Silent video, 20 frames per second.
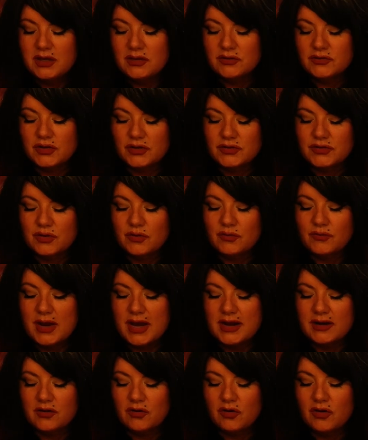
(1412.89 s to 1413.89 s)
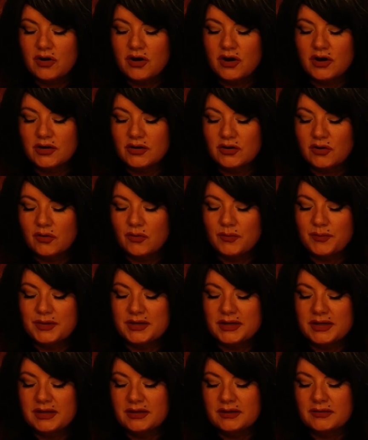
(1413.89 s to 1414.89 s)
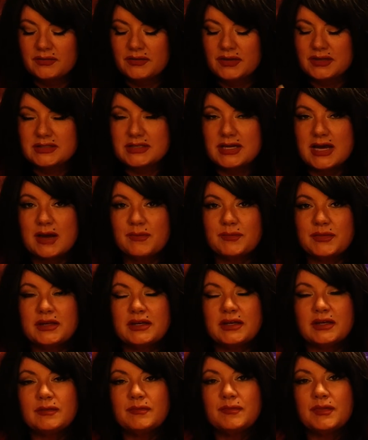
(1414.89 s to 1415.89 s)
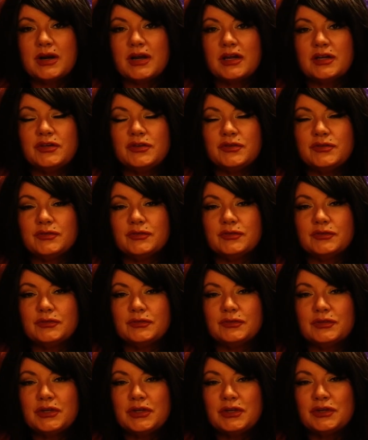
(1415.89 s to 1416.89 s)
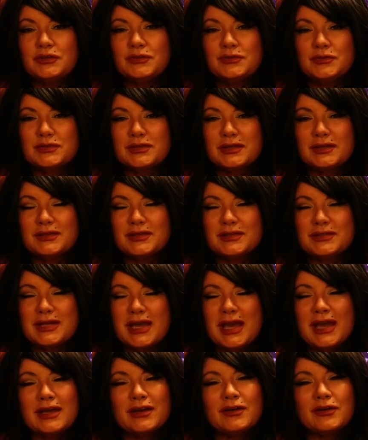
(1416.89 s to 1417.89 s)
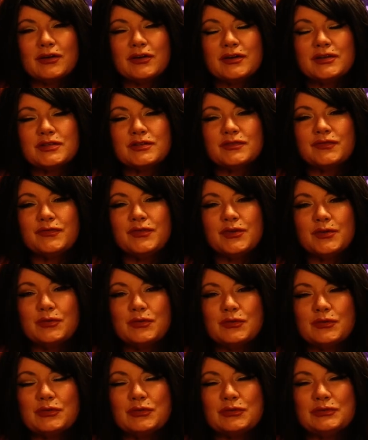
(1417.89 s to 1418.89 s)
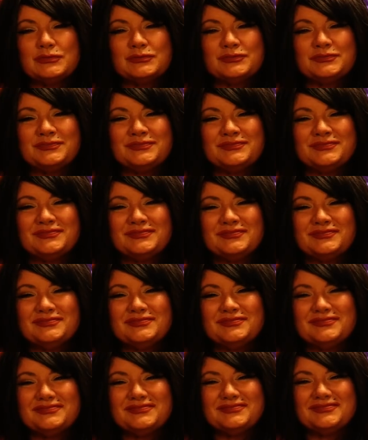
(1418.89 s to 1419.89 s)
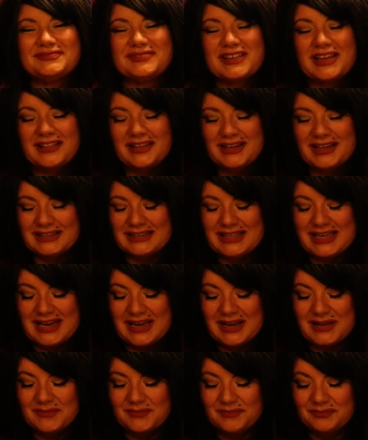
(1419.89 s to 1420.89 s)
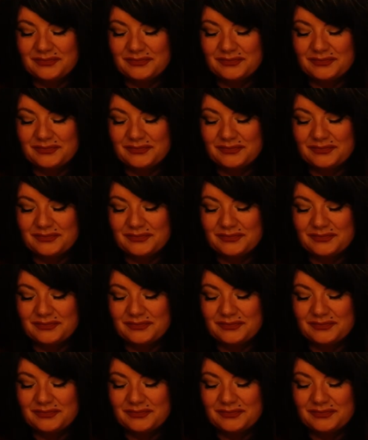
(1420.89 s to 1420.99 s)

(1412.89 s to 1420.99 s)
It's also a radical heart opening that's happening by you using this anger as fuel. I like that.